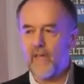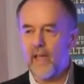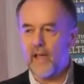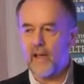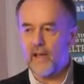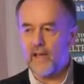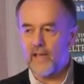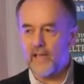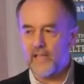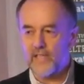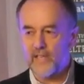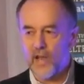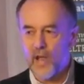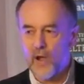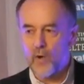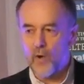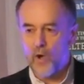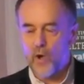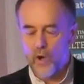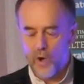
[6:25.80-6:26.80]
There is
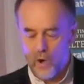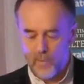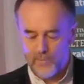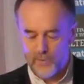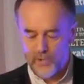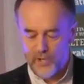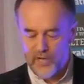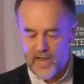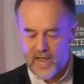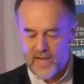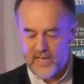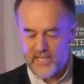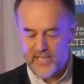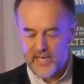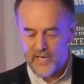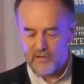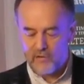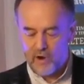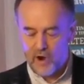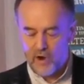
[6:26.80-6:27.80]
no
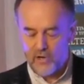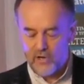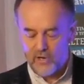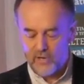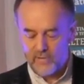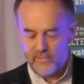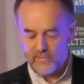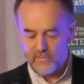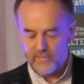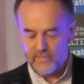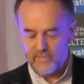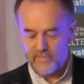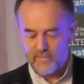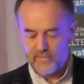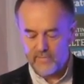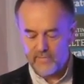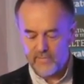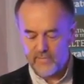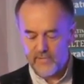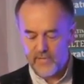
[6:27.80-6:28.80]
optionality,
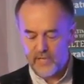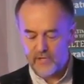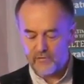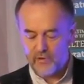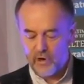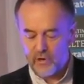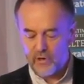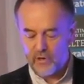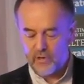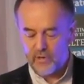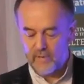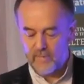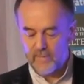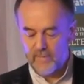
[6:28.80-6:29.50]
Kron, said Trog.